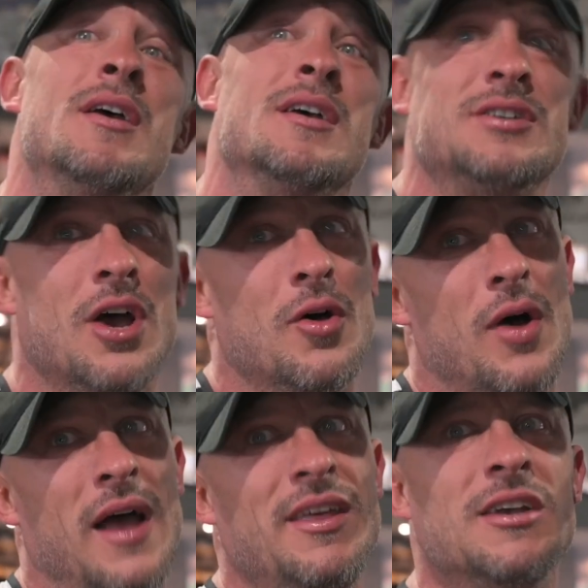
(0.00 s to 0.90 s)
So
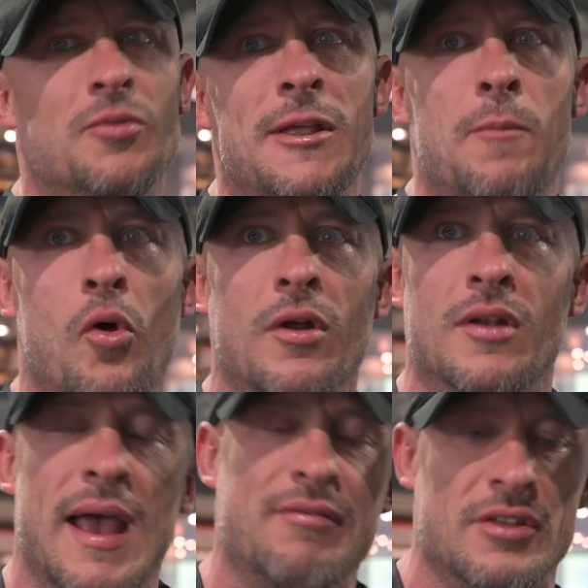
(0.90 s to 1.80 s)
I think it's really
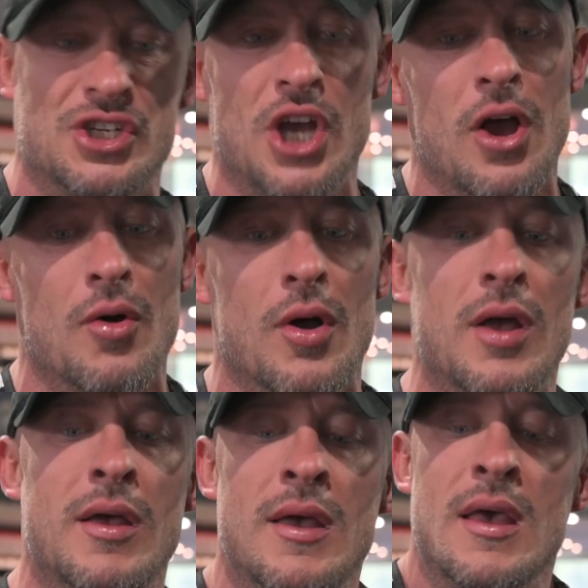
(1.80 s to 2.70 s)
important after the show,
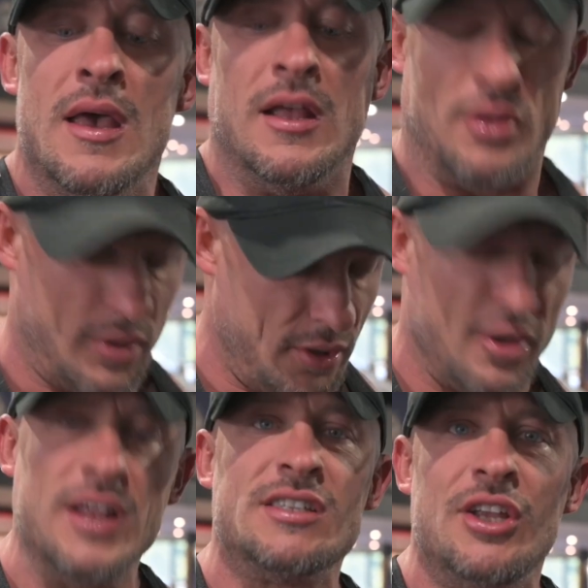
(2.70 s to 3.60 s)

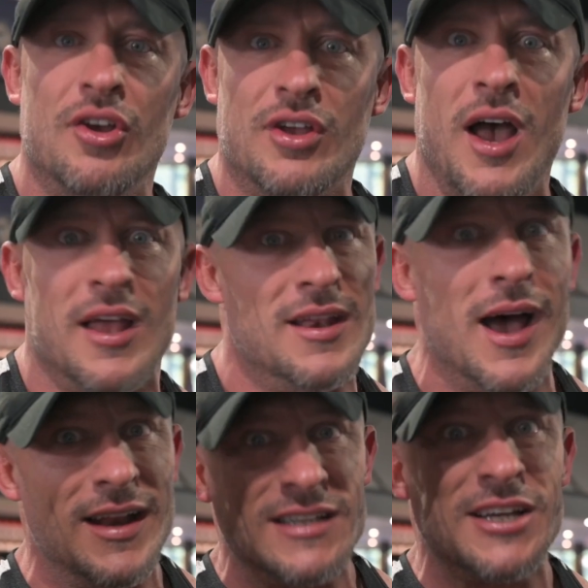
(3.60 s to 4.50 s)
listen to your gut,
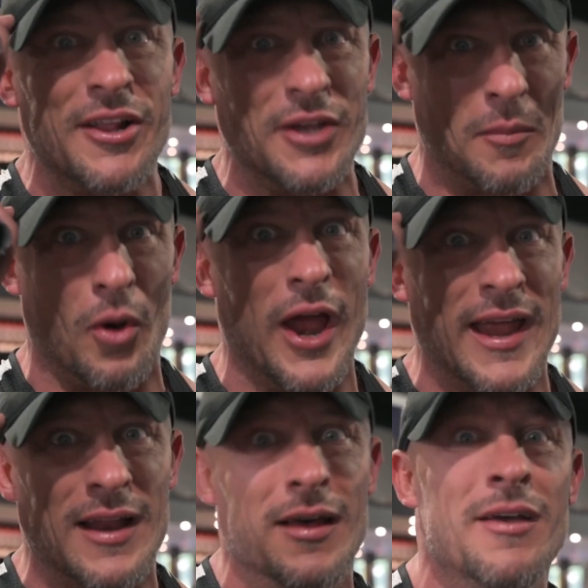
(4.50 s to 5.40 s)
not necessarily your
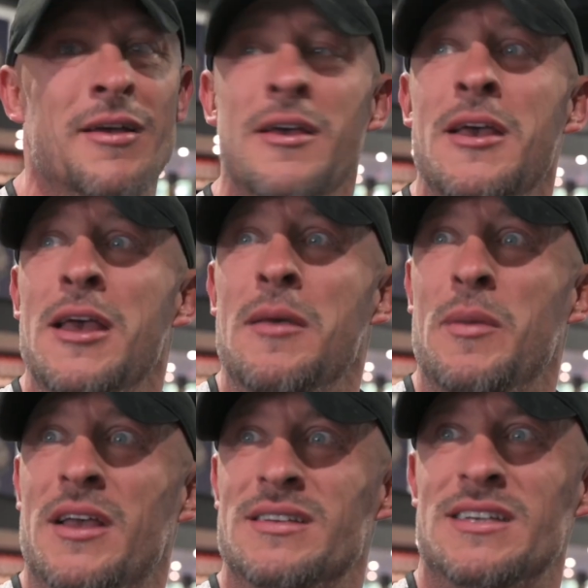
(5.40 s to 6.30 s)
brain,
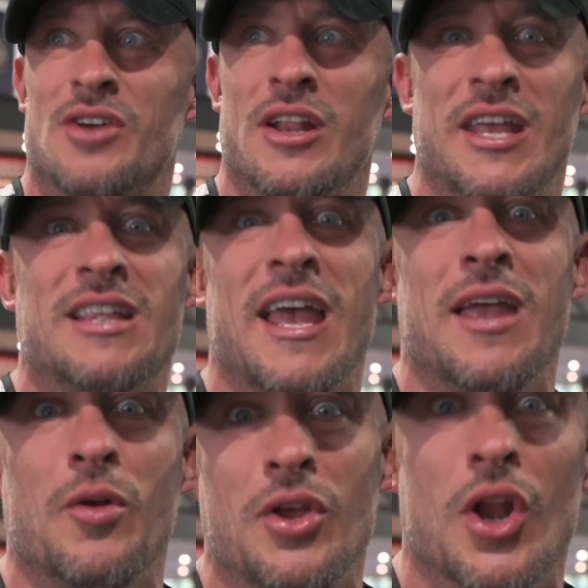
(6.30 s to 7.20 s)
because that's going to dictate,
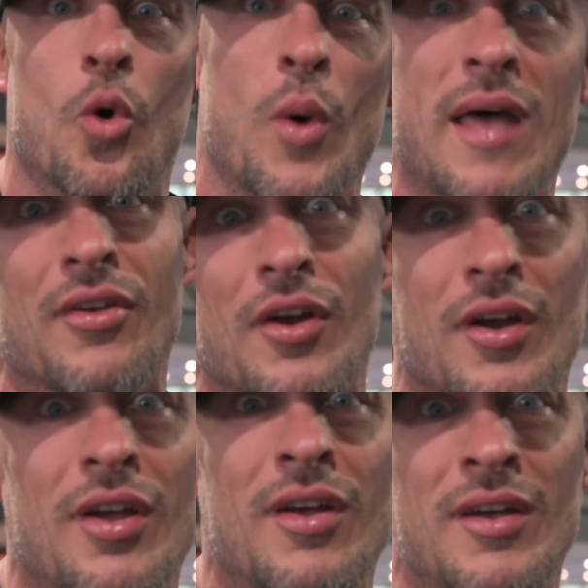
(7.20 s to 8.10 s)
you know, whether
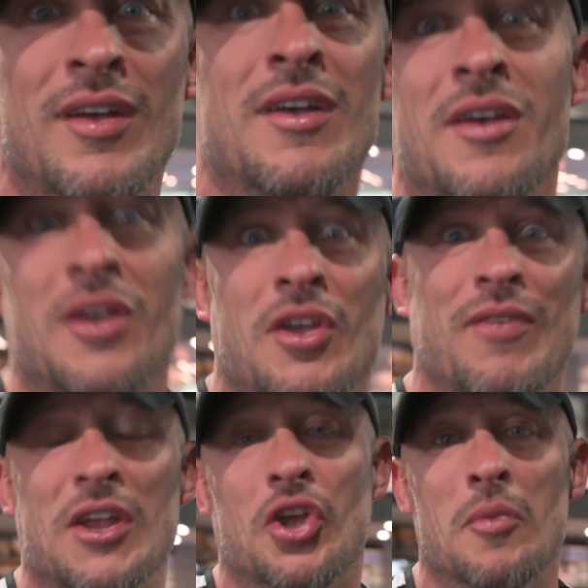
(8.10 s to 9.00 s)
you've
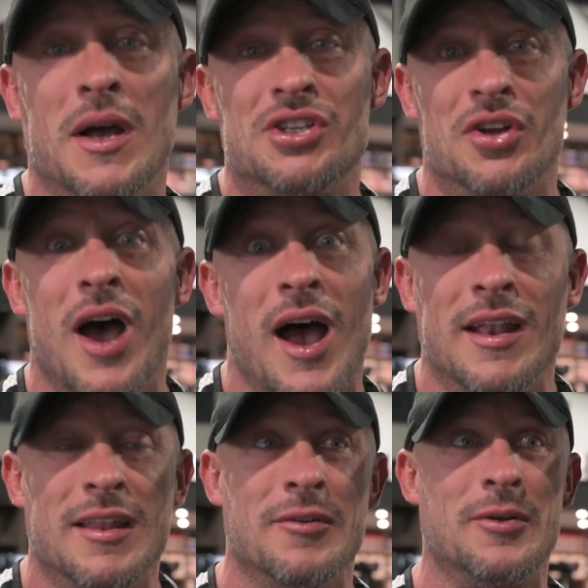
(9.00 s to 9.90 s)
eaten too much or not,
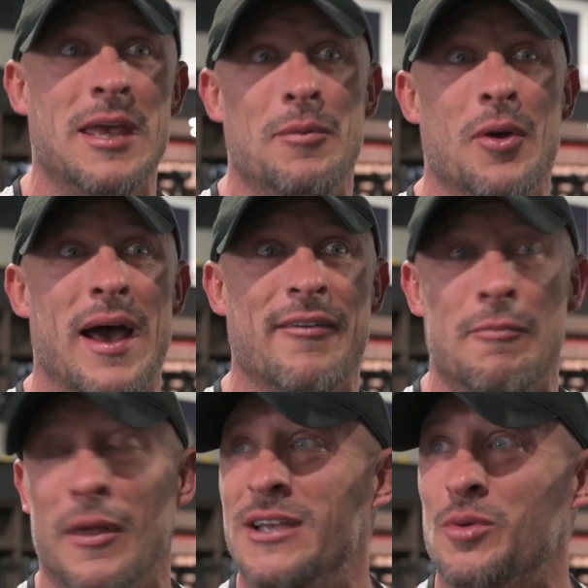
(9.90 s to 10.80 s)
and it'll keep you out of a
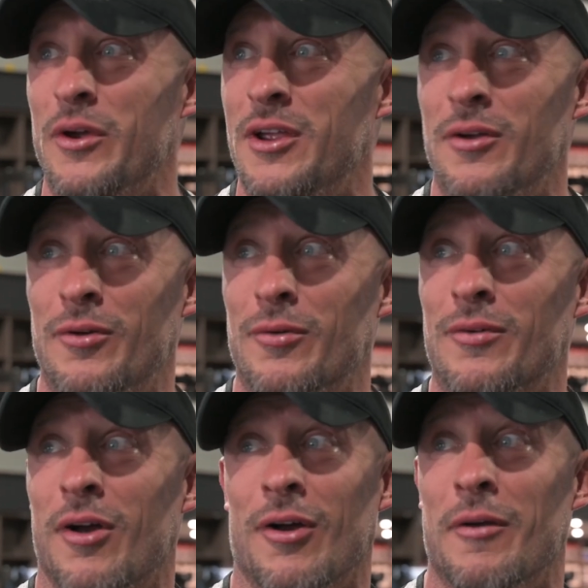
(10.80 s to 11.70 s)
place where you
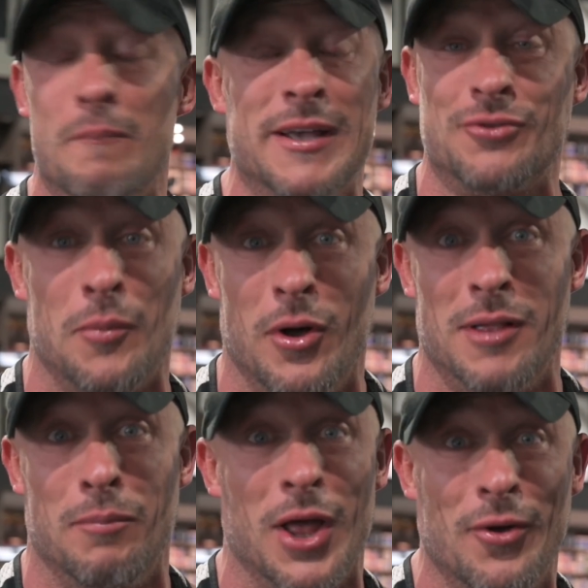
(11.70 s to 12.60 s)
are miserable
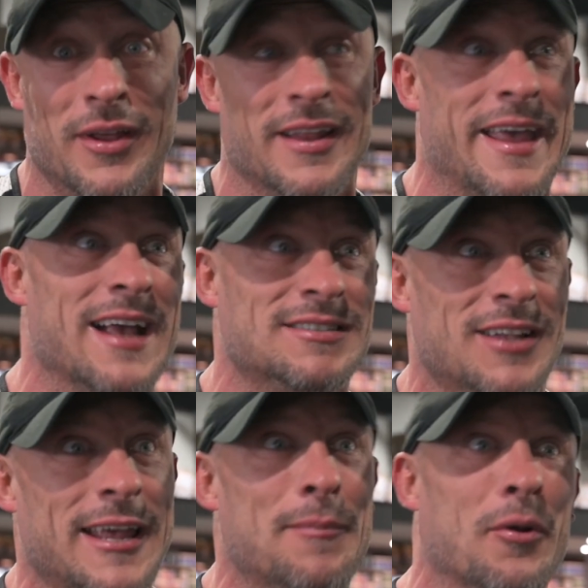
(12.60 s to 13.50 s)
and bloated and can't
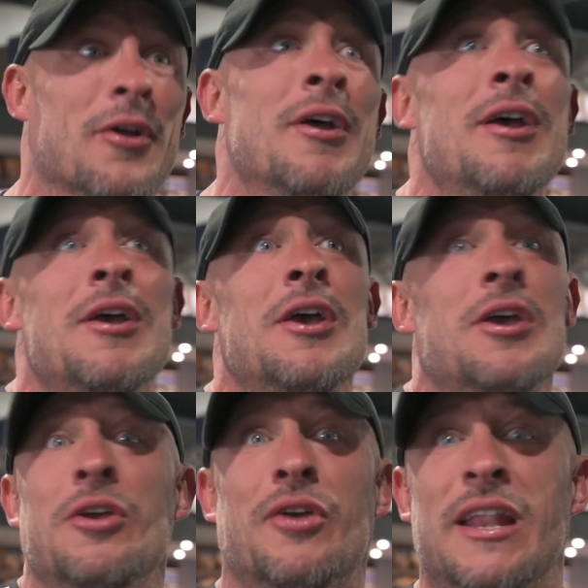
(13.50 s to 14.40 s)
sleep, or
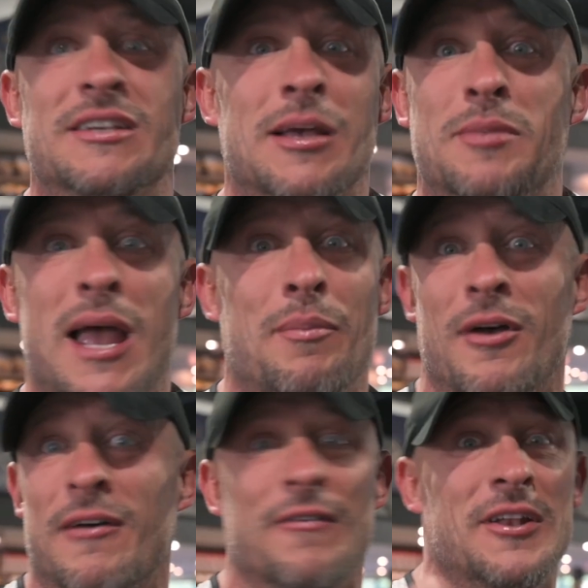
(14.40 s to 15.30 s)
you're getting some type
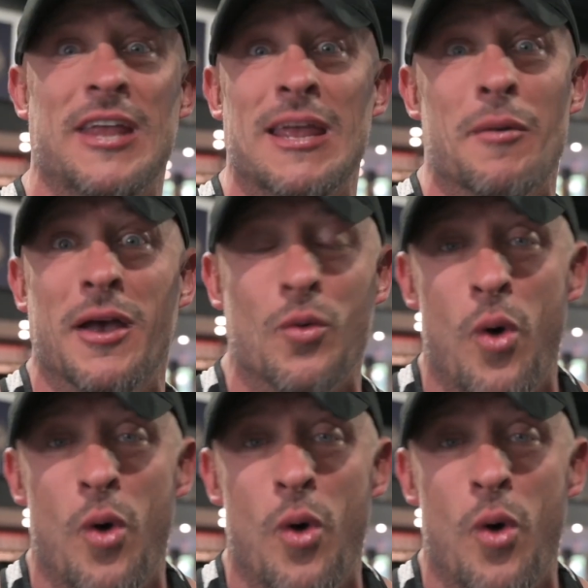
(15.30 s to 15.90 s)
of edema and